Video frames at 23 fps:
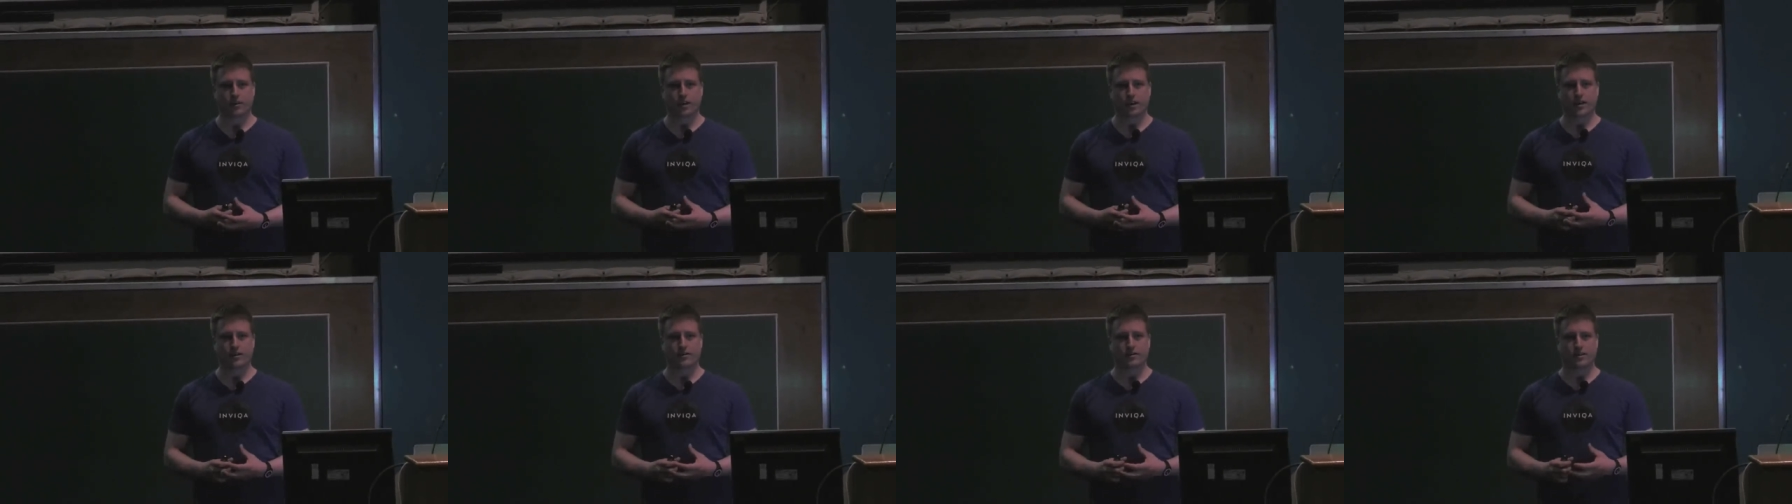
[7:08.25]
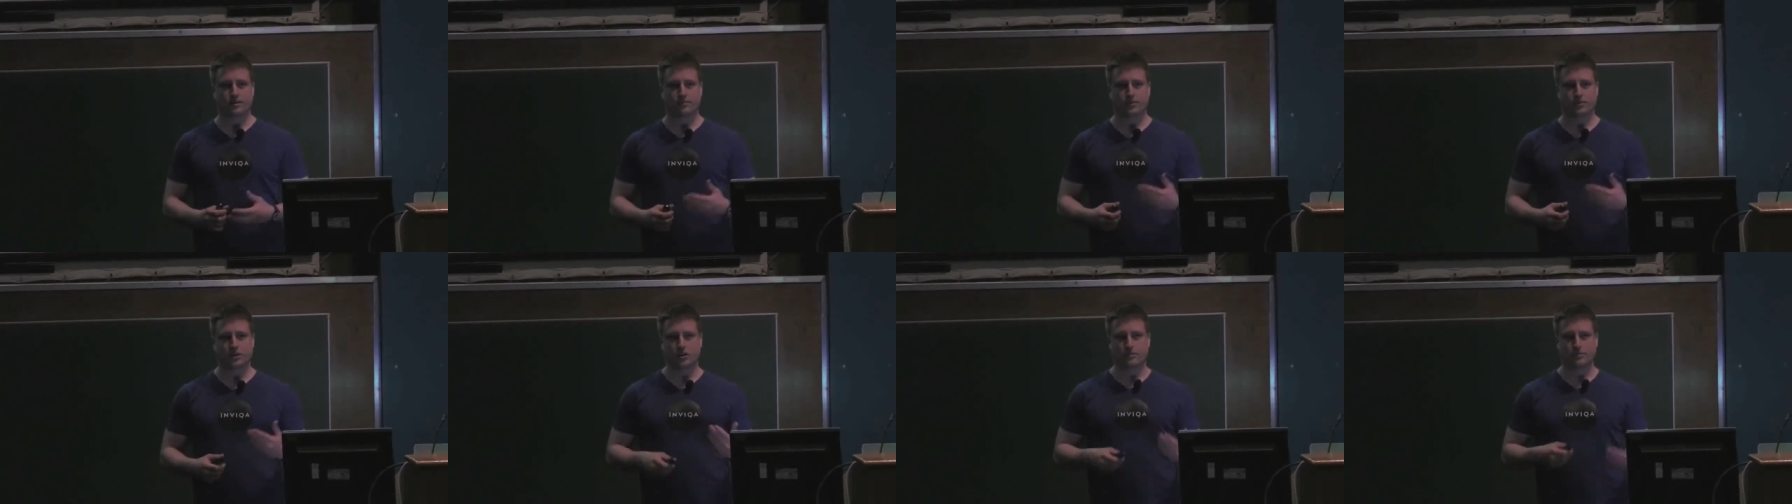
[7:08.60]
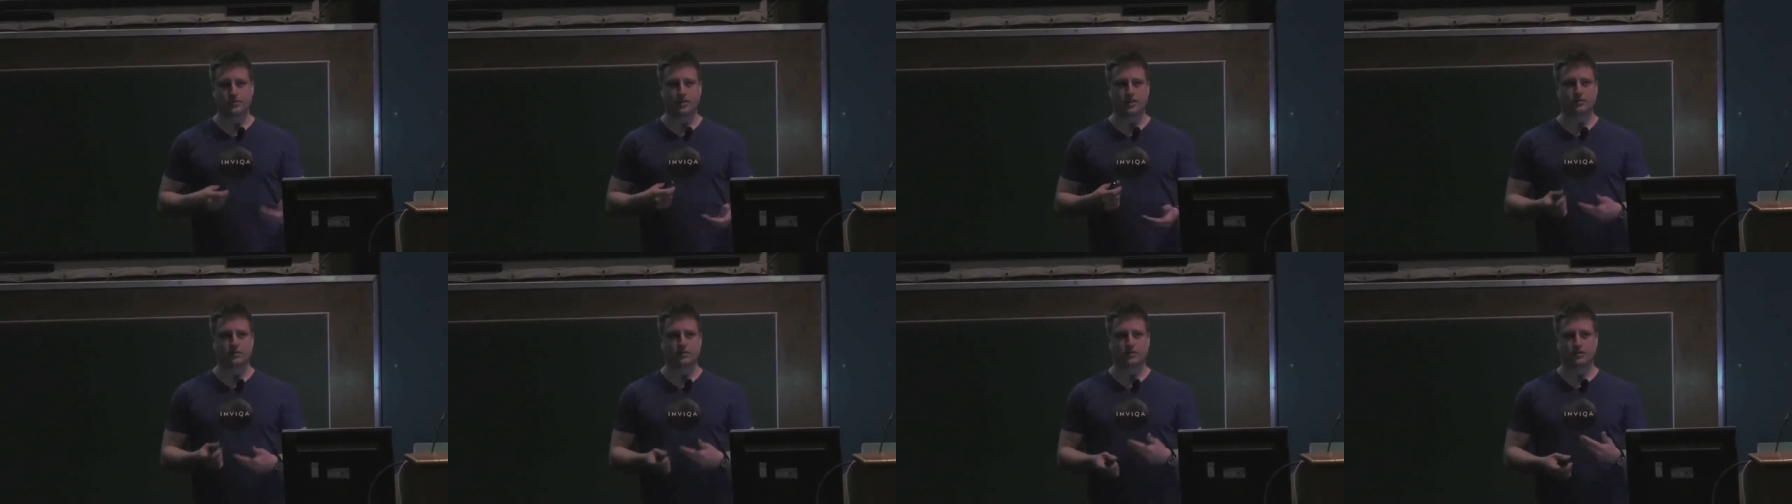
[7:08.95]
Git
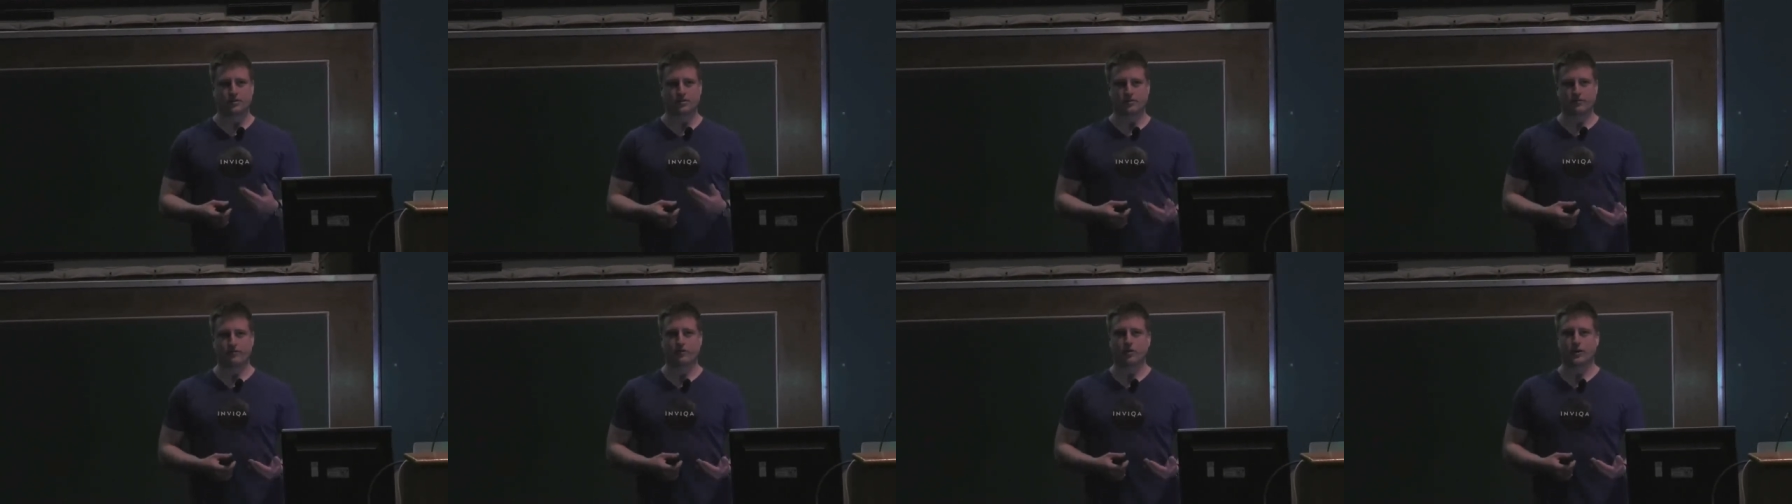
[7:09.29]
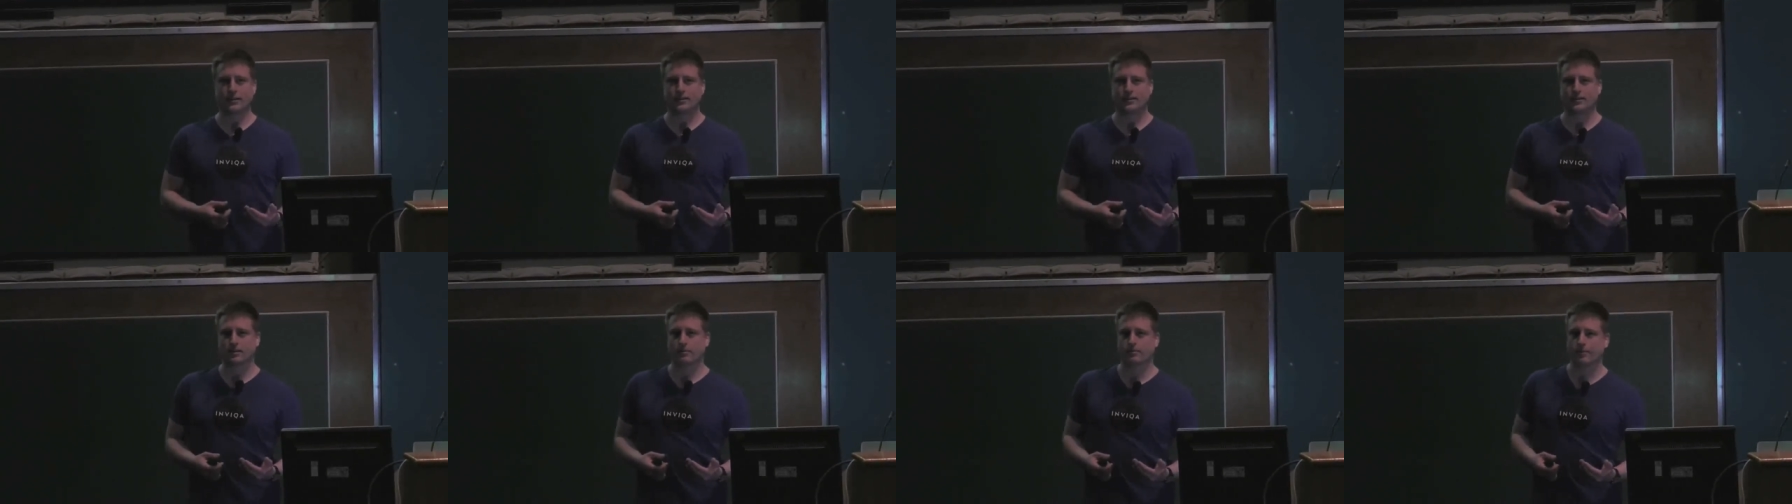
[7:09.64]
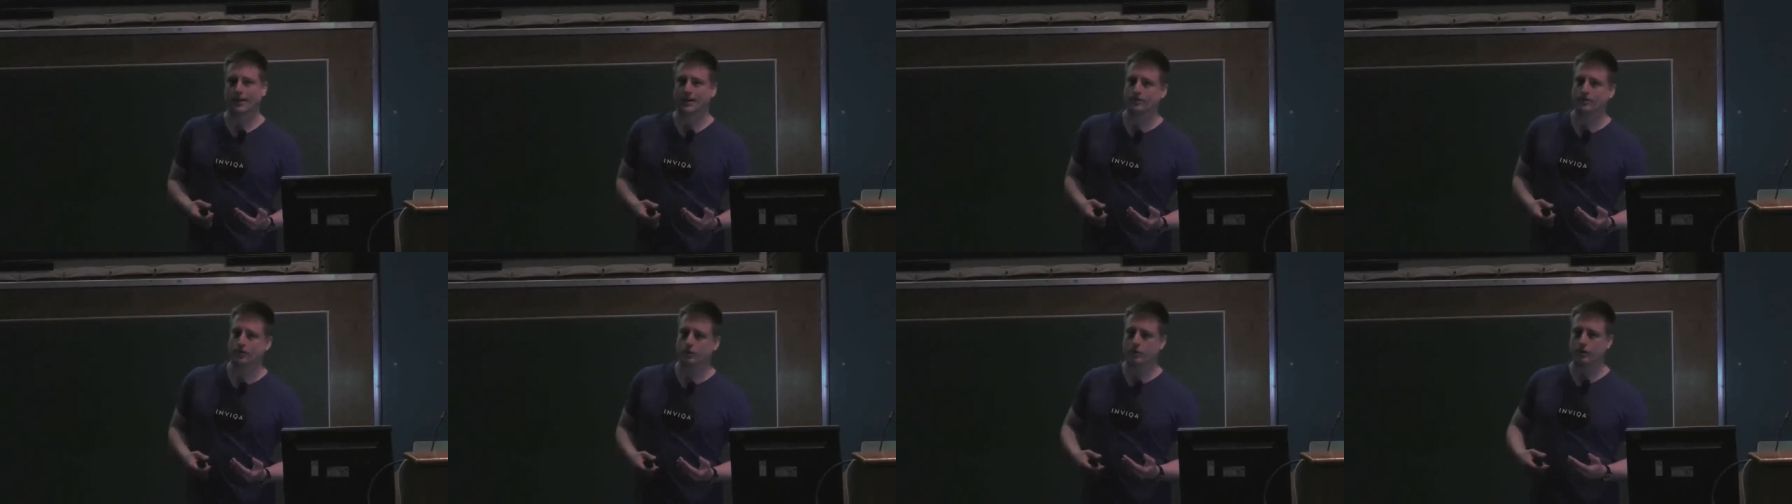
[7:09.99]
sometimes uses the phrase
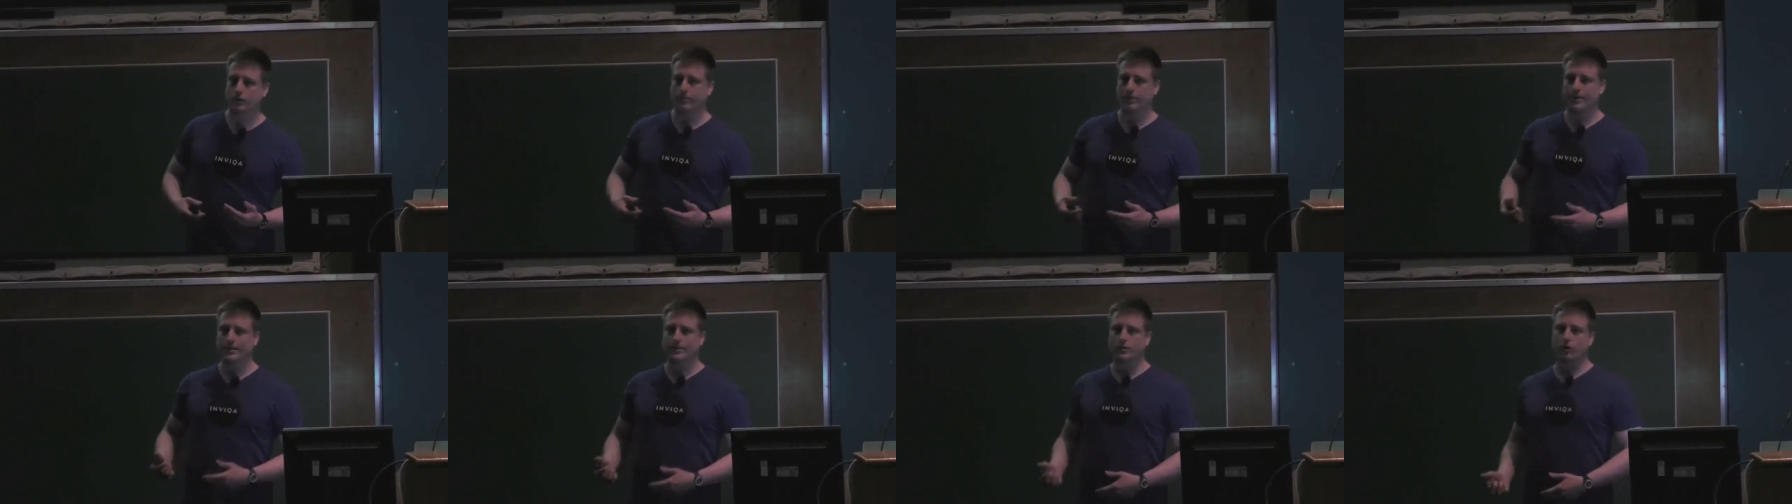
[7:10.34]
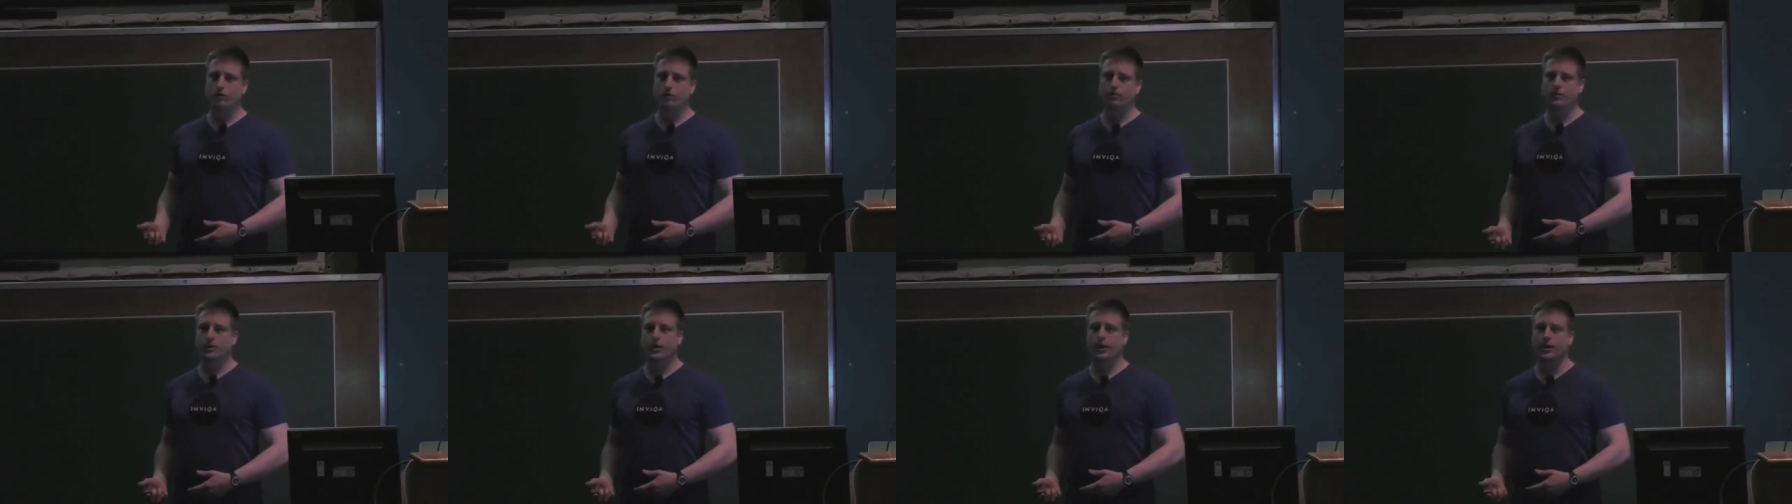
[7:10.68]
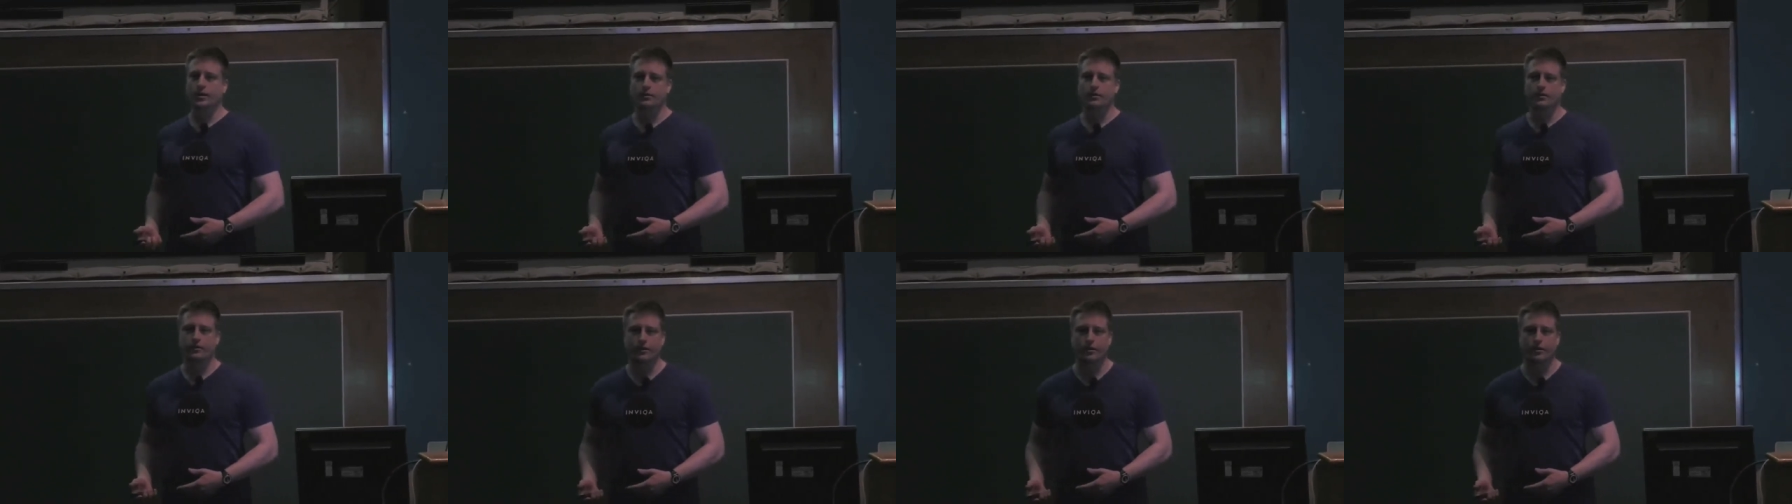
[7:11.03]
commit or commit
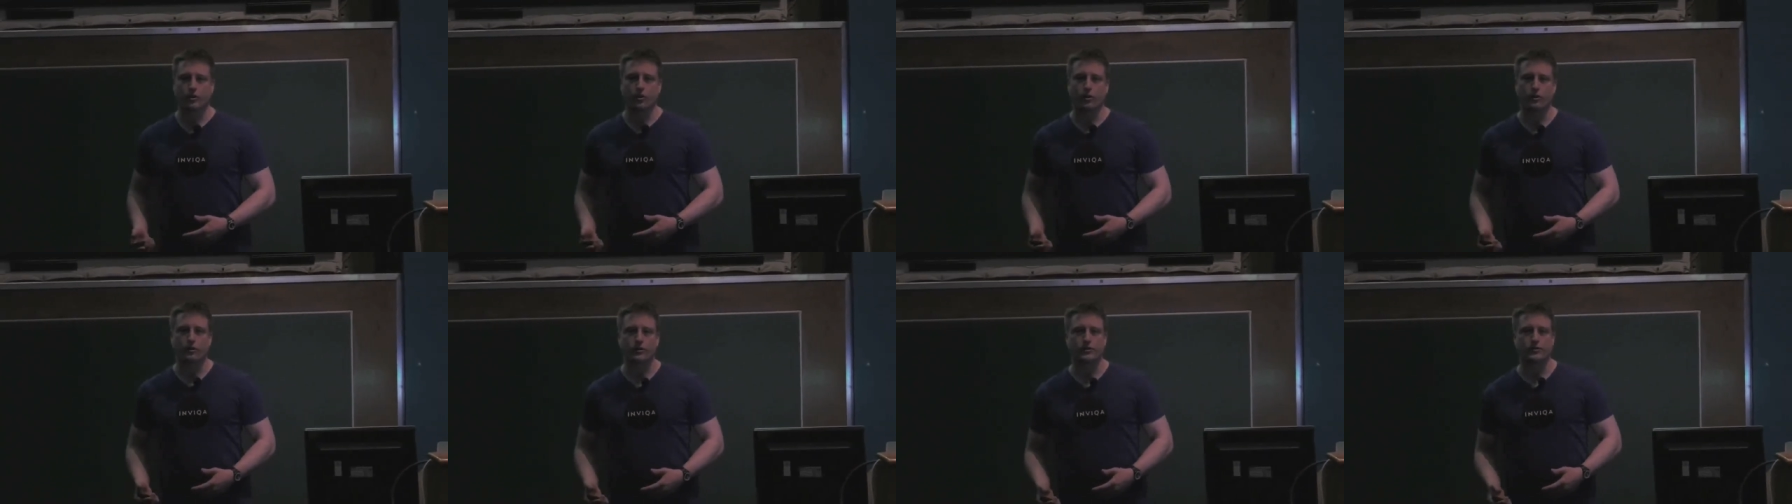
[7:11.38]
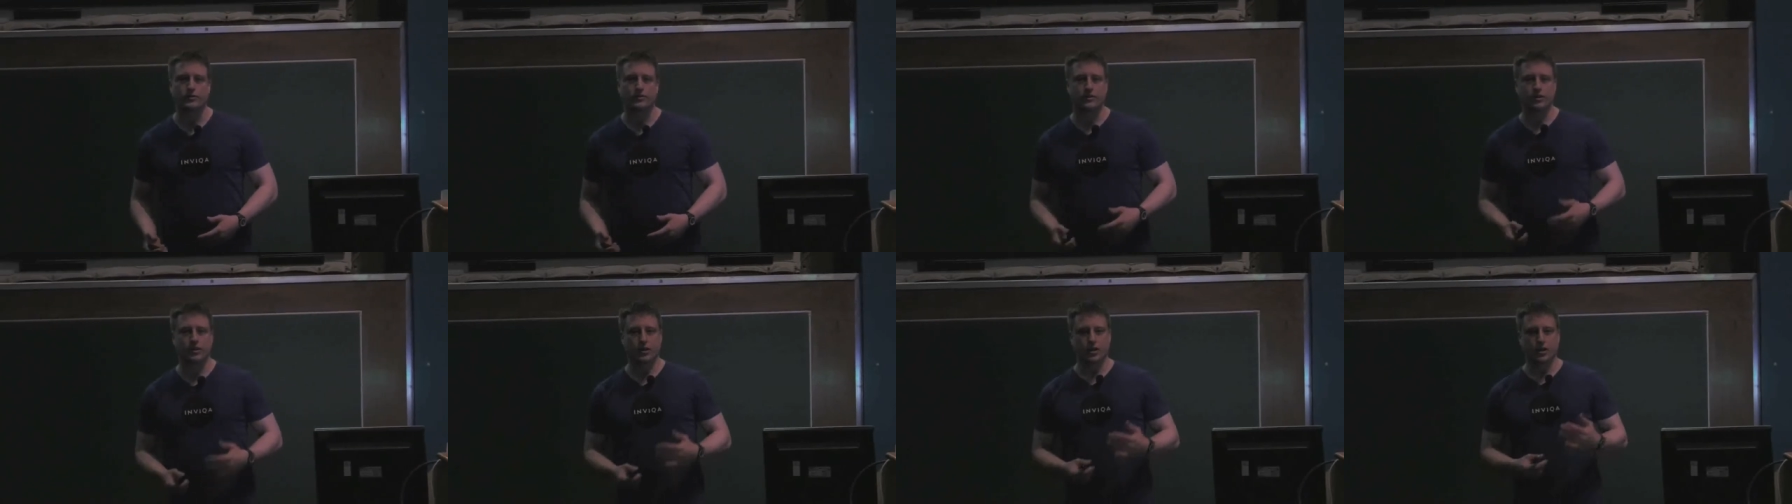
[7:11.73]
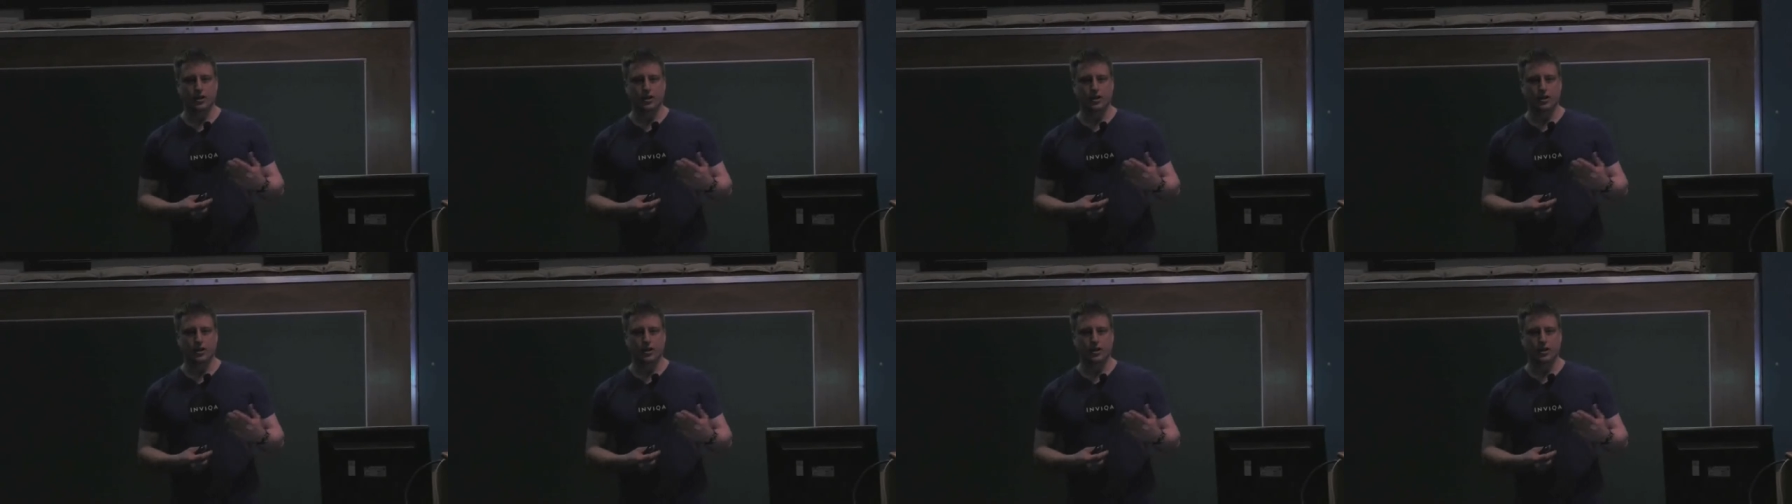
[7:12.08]
object in the docs.